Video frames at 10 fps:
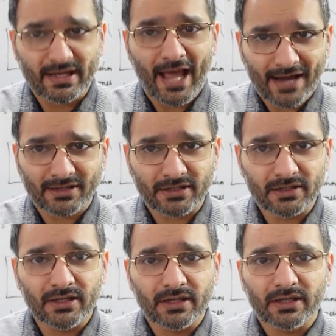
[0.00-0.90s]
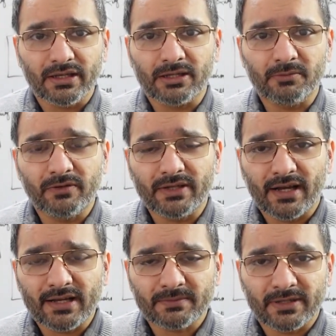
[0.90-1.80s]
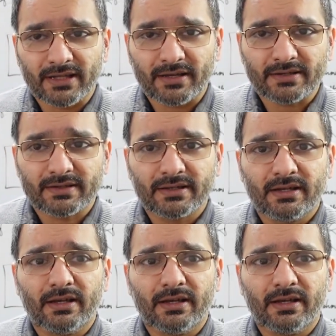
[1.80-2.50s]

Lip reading: the actor in the movie, the husband that is.